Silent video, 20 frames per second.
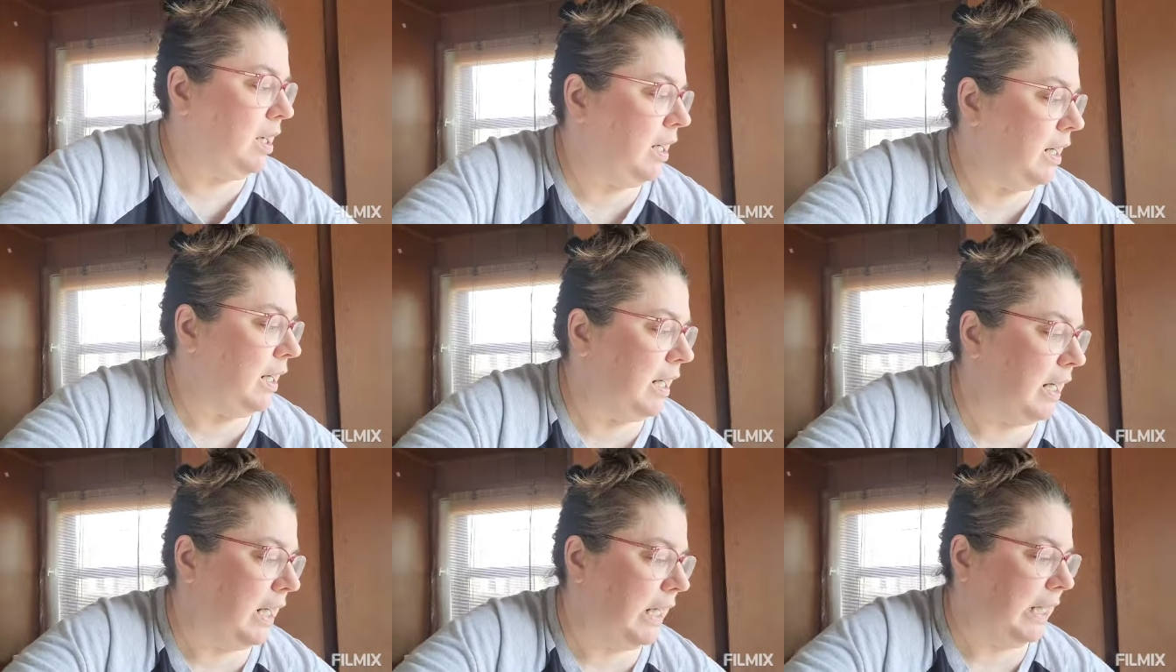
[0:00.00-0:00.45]

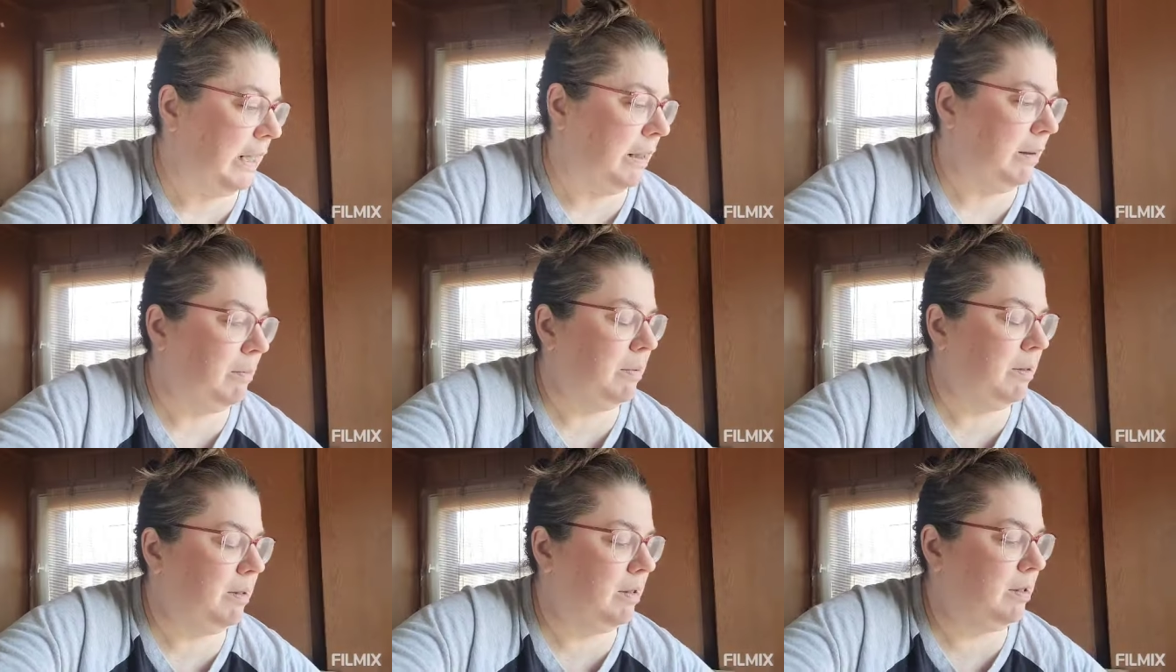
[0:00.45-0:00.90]

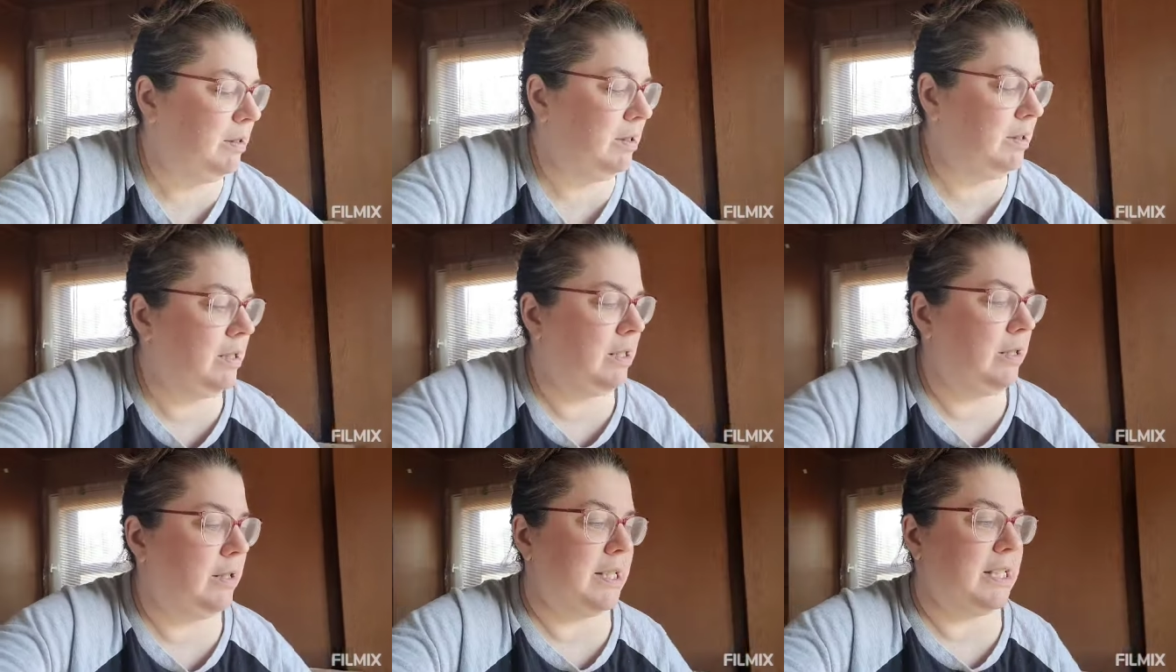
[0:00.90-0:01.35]
Um,
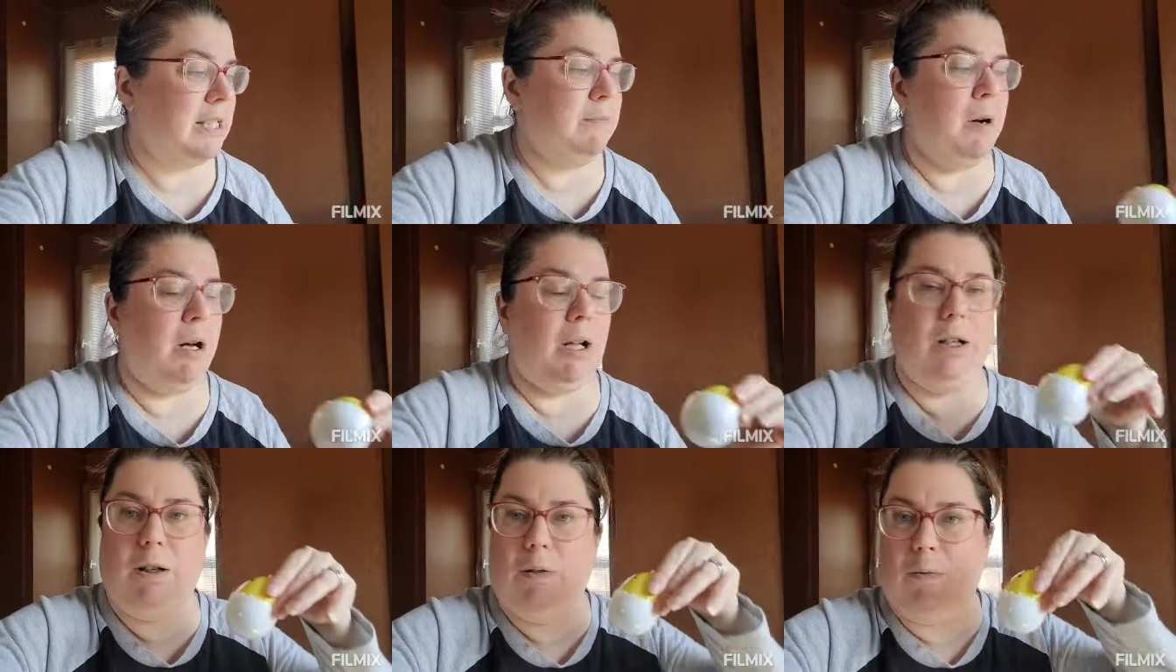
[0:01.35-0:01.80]
the
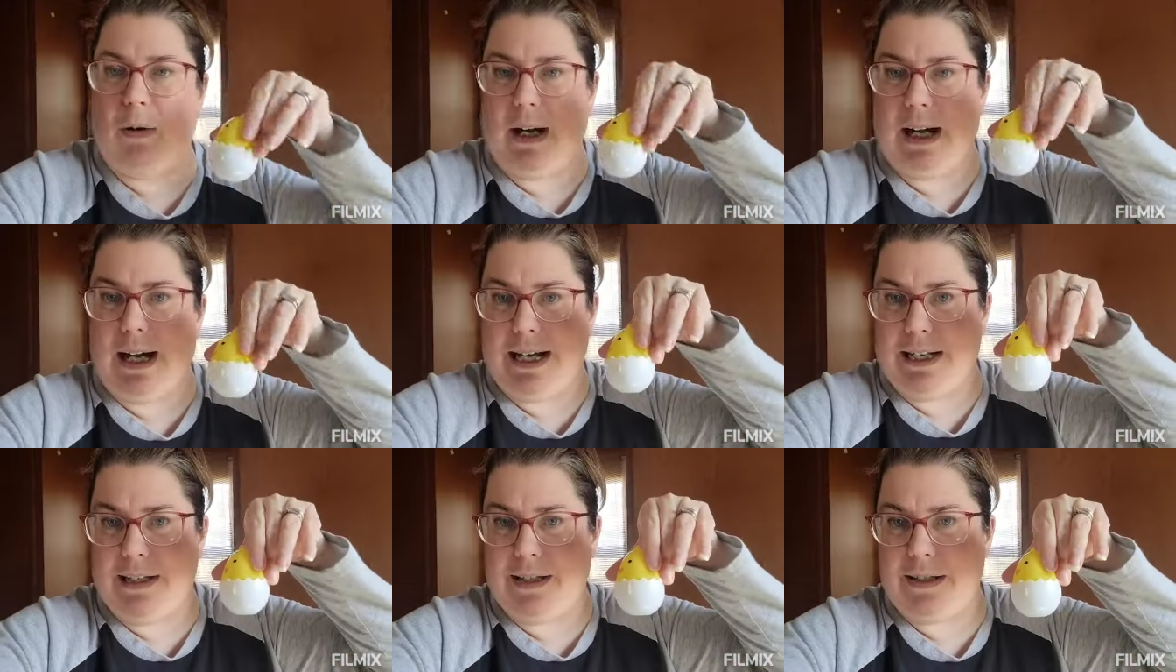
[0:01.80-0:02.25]
smaller
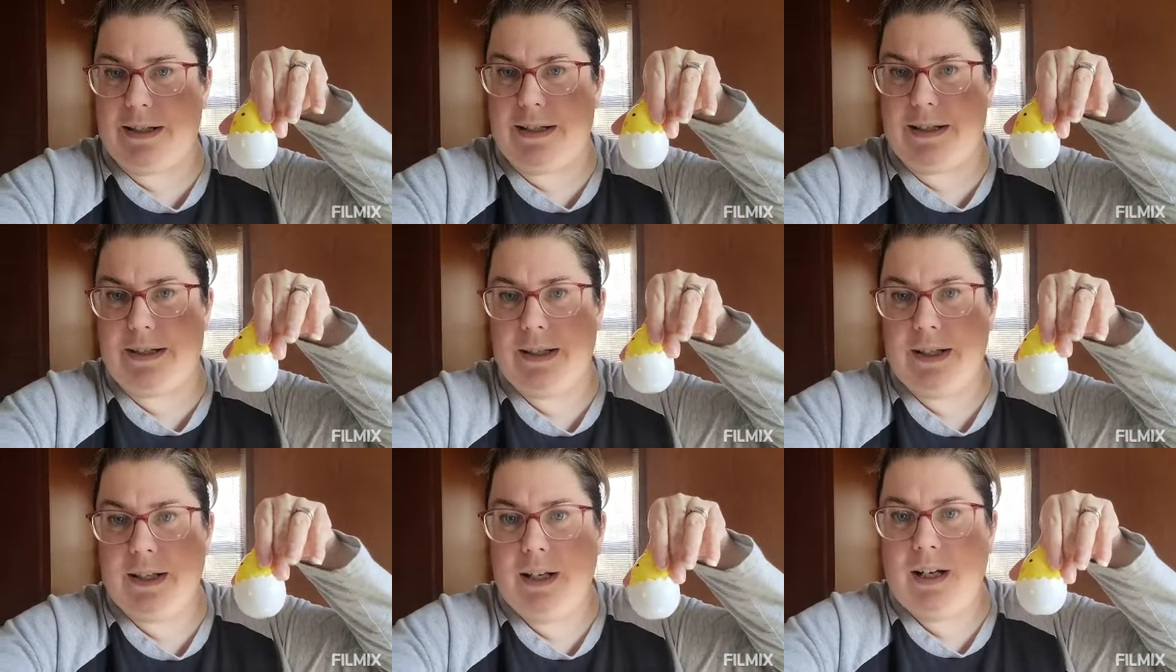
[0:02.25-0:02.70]

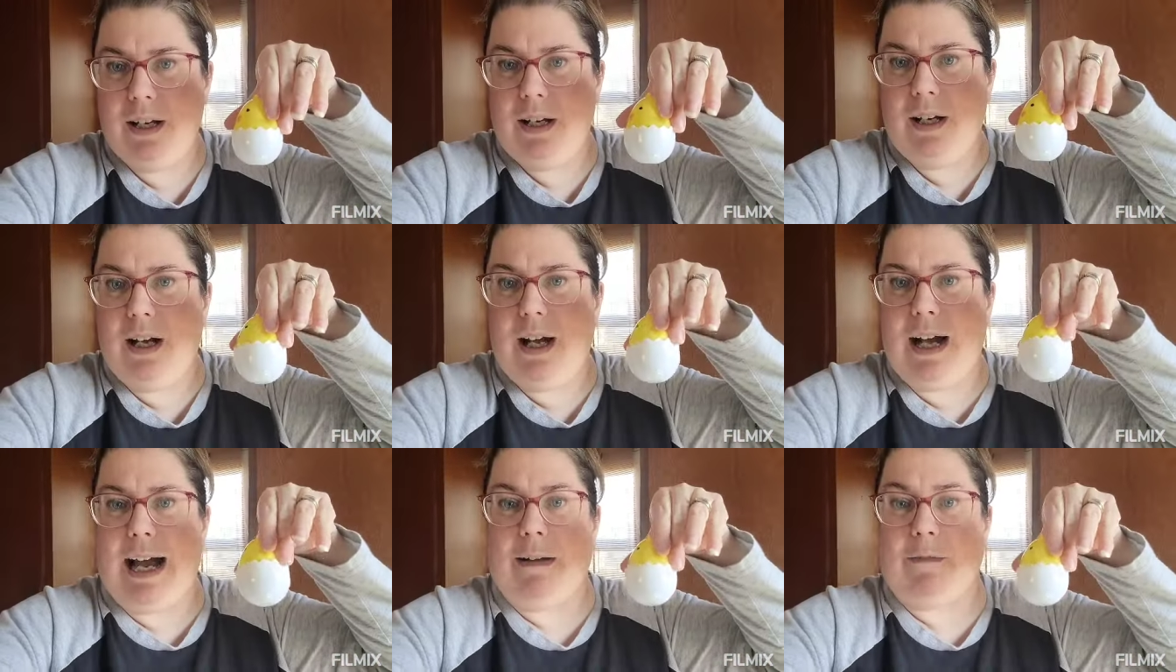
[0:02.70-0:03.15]
ones
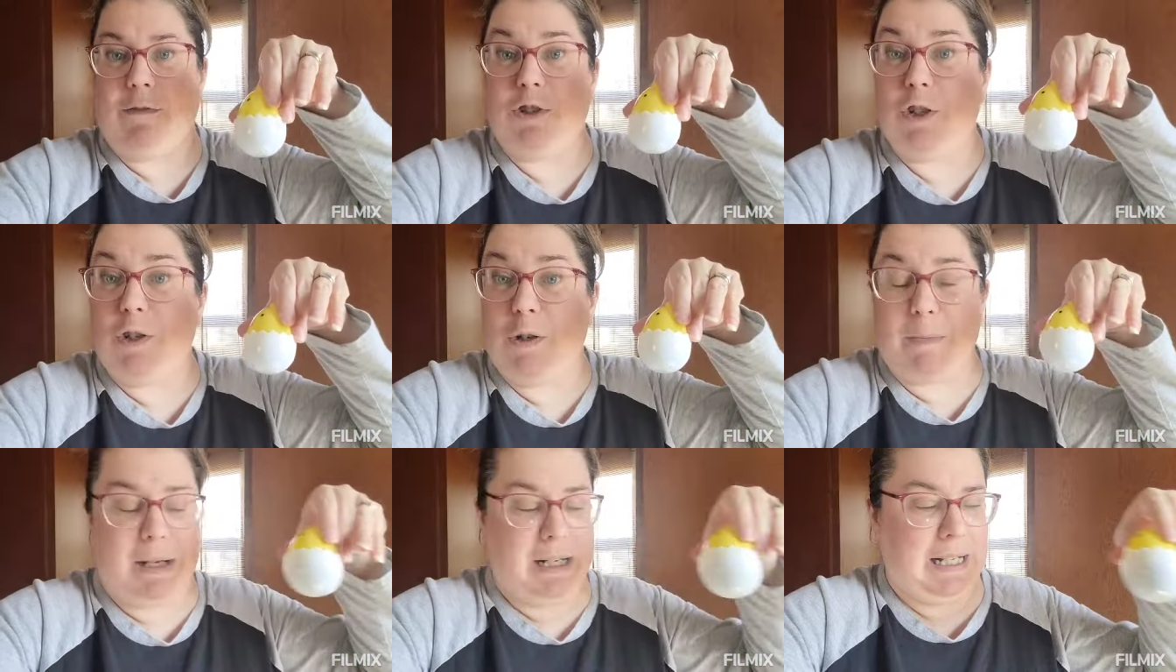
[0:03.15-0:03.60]
have
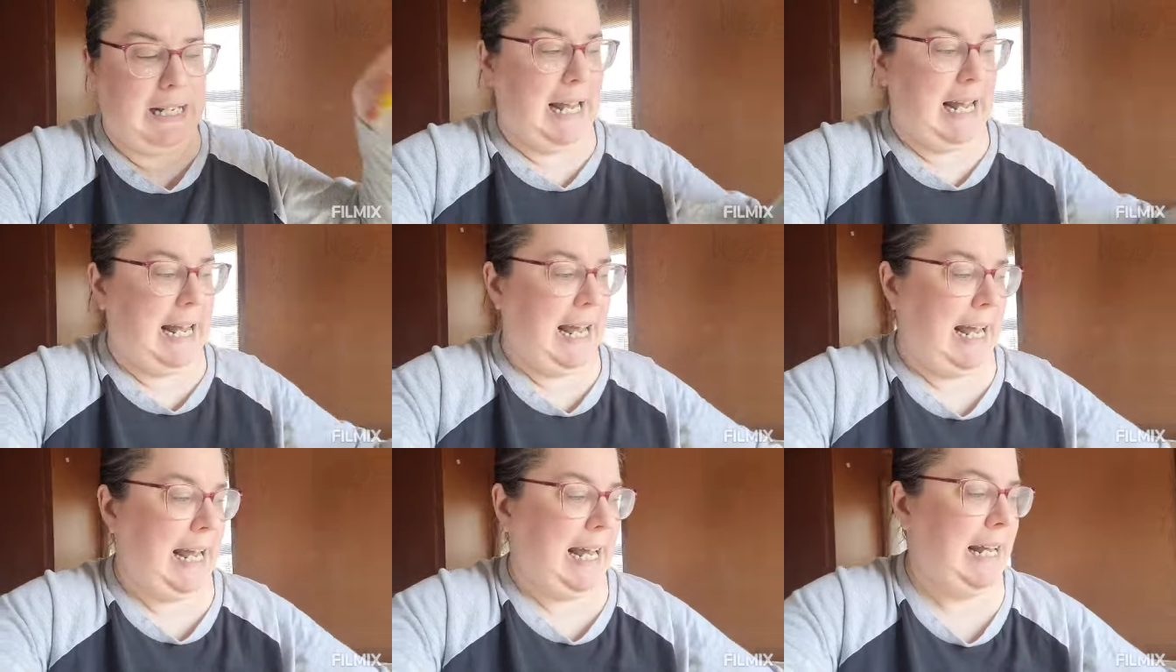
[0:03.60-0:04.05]
too many
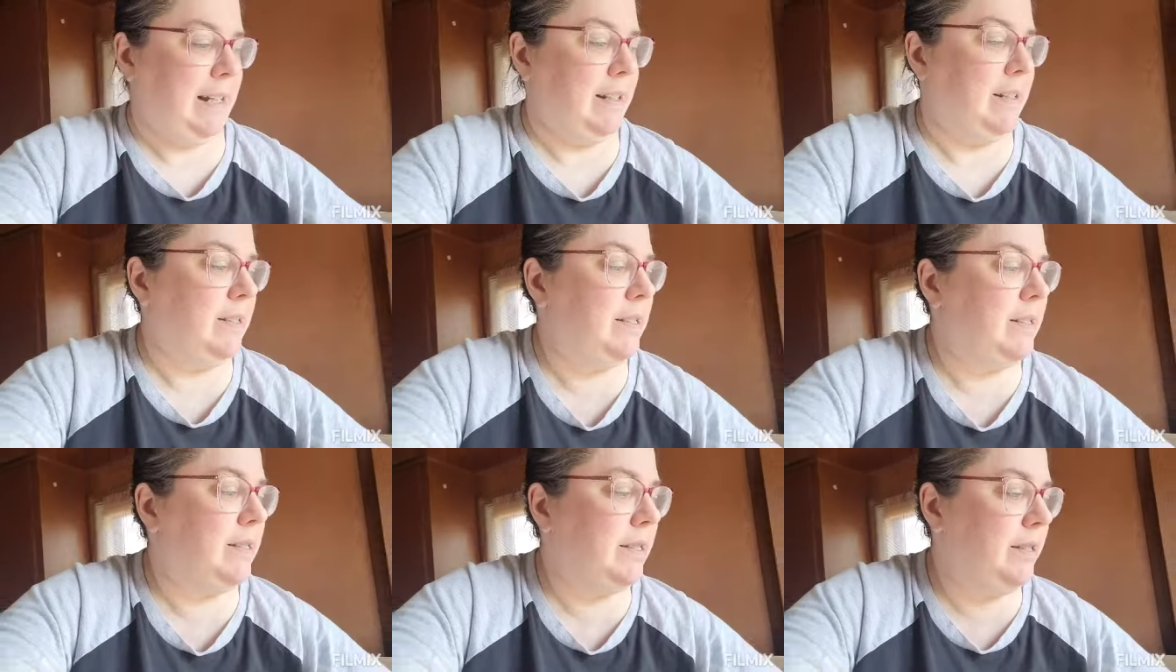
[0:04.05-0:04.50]

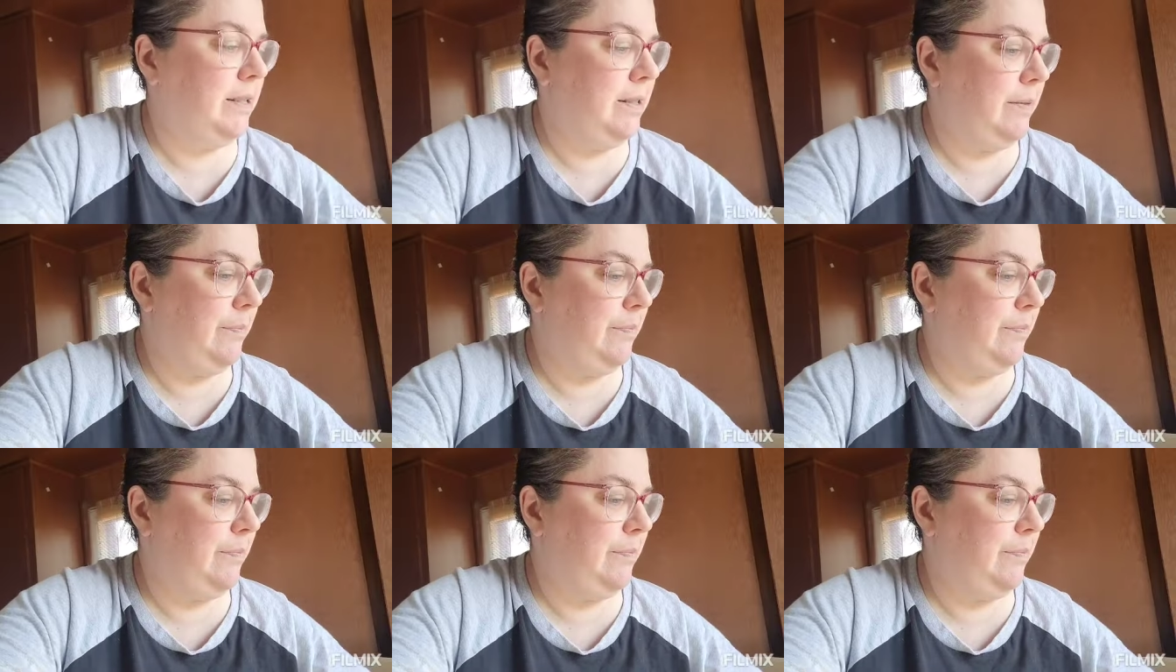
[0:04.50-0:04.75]
eggs.